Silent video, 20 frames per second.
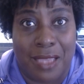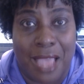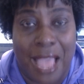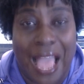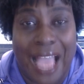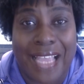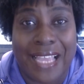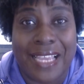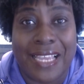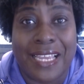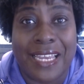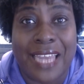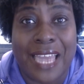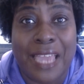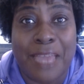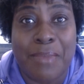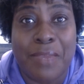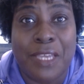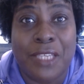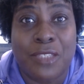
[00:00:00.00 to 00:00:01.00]
I can
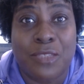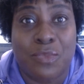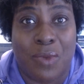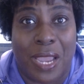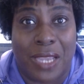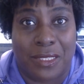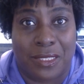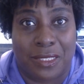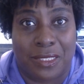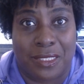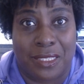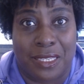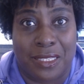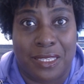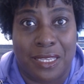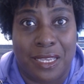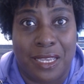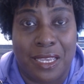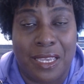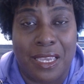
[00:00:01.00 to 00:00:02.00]
claim his righteousness.
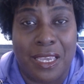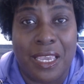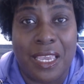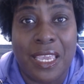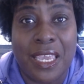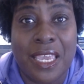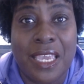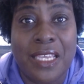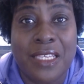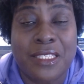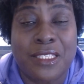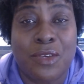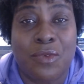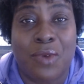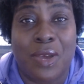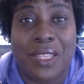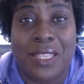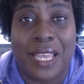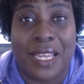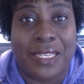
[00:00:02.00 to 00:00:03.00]
He's the
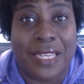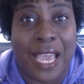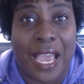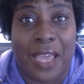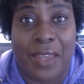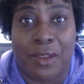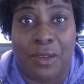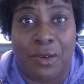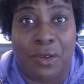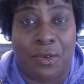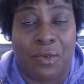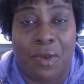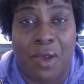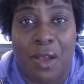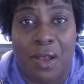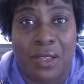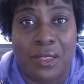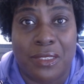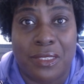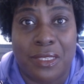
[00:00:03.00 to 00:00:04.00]
one that died on the
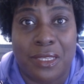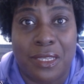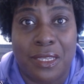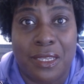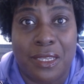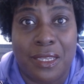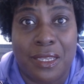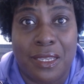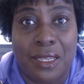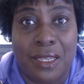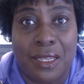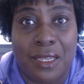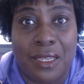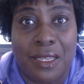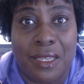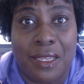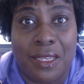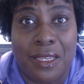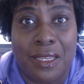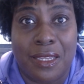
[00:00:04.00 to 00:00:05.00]
cross
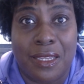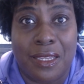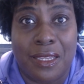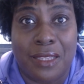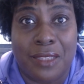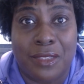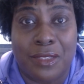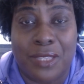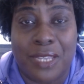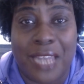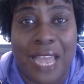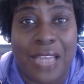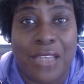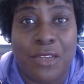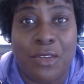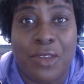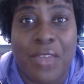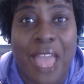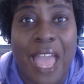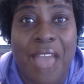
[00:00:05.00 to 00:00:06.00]
so that I
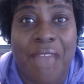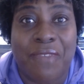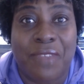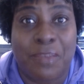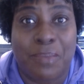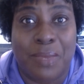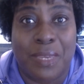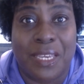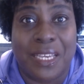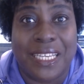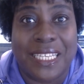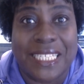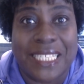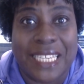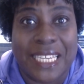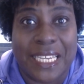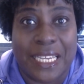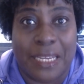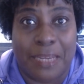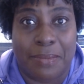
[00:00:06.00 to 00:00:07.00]
don't have to be
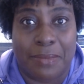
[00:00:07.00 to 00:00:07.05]
condemned.